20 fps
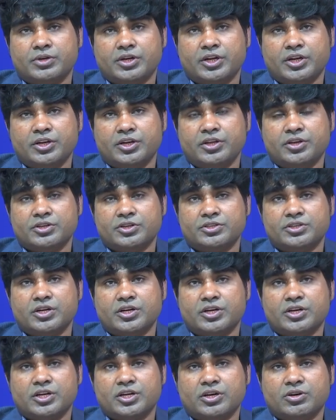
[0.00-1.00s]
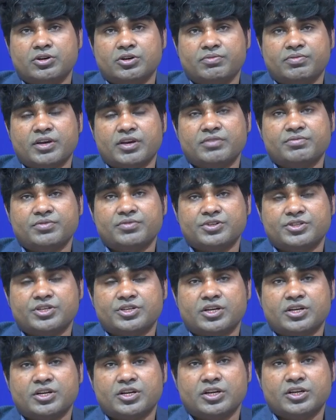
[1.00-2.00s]
10 years data or 5 years
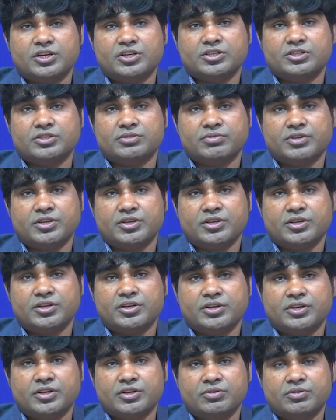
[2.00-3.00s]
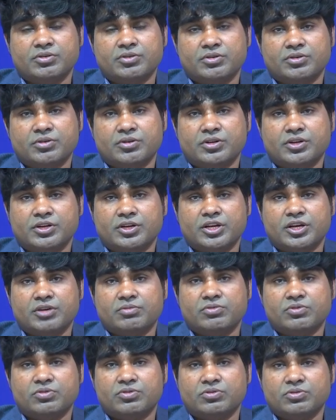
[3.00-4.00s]
data, it is very
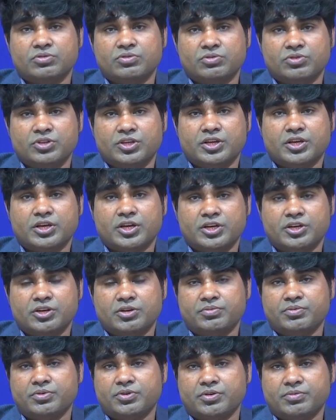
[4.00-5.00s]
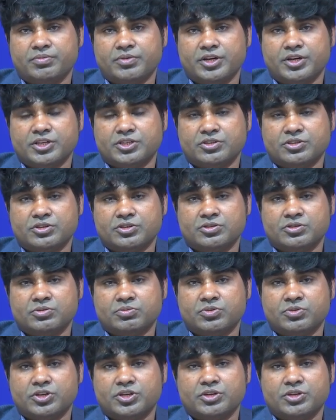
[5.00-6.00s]
reliable to do the kind of predictions,
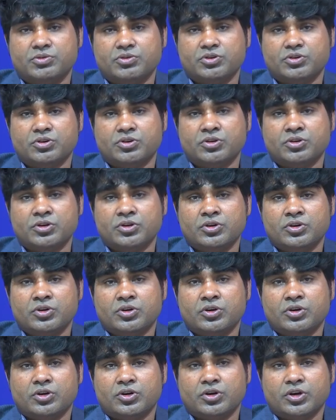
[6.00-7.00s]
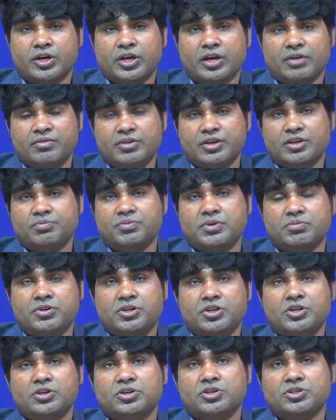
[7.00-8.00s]
but having
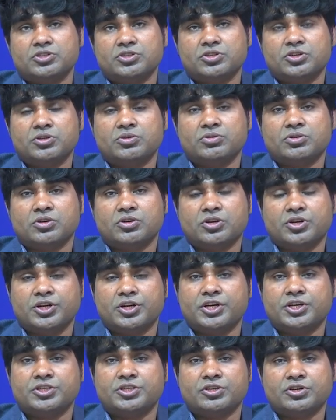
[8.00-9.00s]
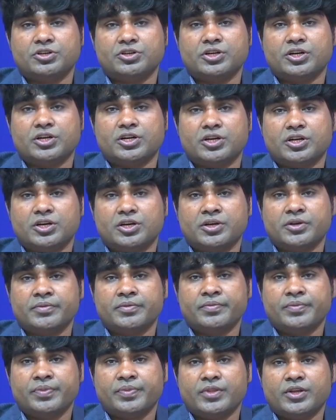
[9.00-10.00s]
50 years or 100 year data,
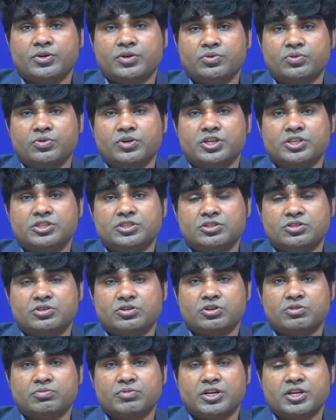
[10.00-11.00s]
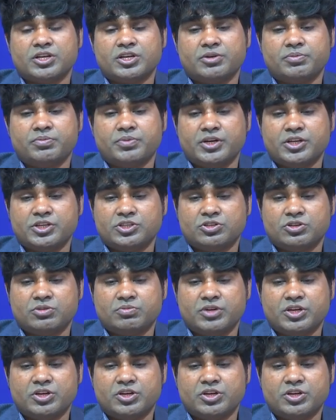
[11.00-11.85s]
then today's stock market prediction